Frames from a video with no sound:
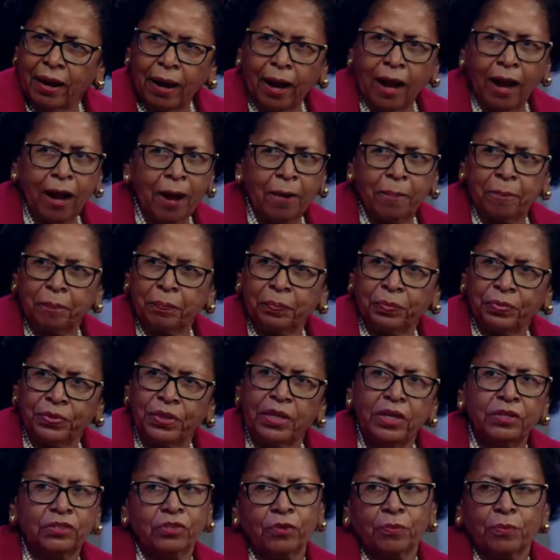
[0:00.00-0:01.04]
Um,
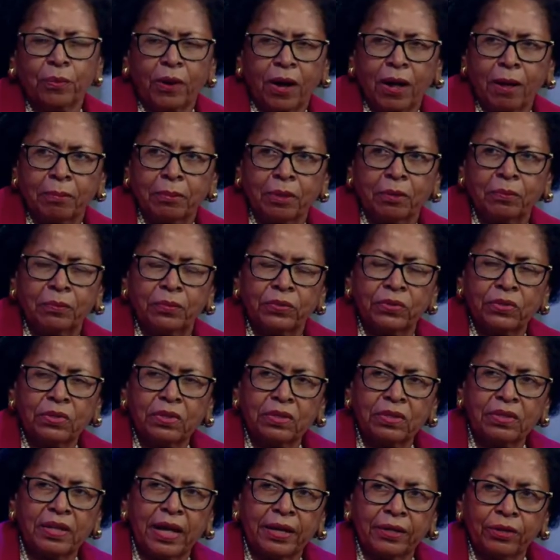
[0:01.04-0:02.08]
these are problems
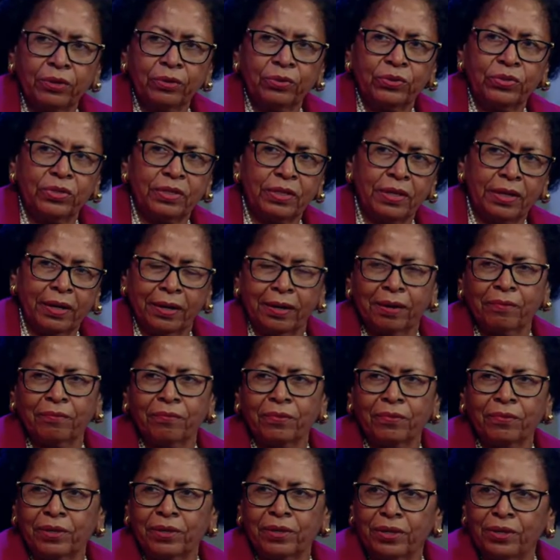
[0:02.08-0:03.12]
that you see at
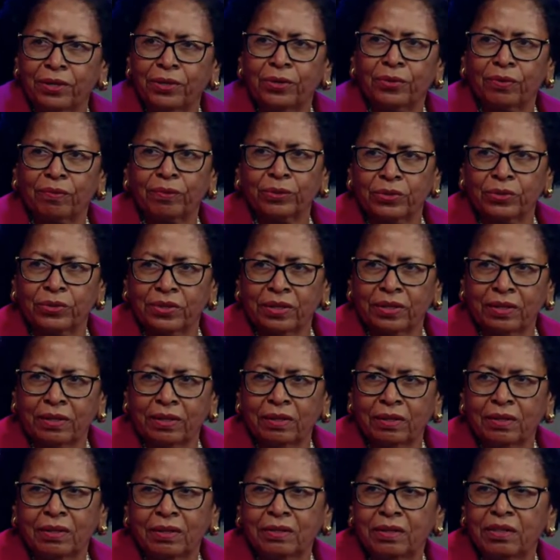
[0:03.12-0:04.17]
every
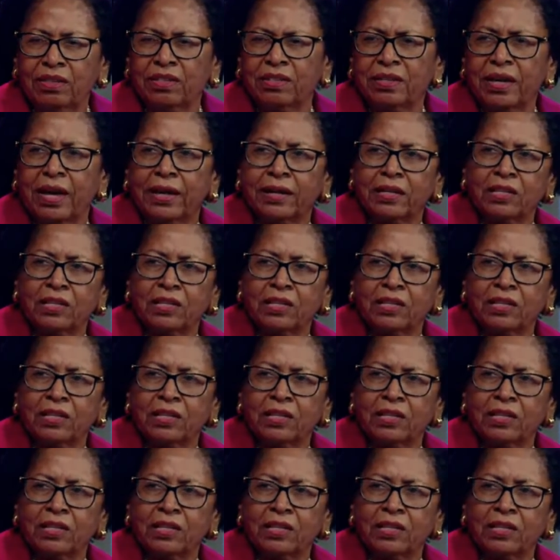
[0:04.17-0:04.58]
university. Right.